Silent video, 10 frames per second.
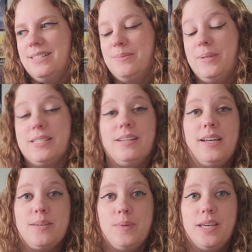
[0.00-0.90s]
because I
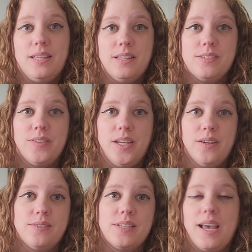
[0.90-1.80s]
like making these
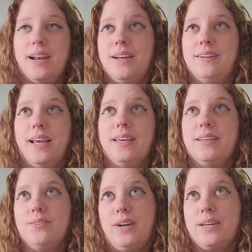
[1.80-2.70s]
videos, and I like
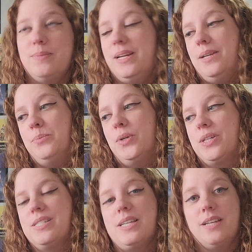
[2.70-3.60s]
recommending
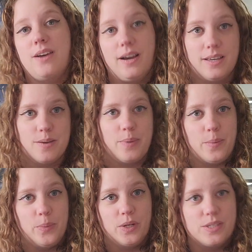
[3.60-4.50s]
books and talking about
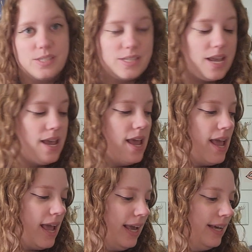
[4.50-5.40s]
books,
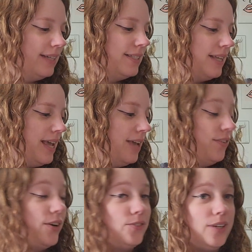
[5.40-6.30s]
and if I
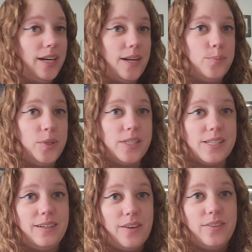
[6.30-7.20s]
don't read any books, I'll
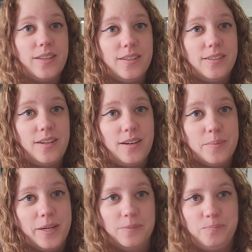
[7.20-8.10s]
have nothing to talk
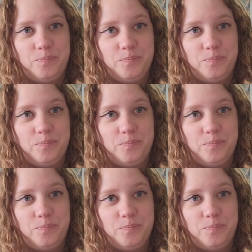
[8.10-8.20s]
about.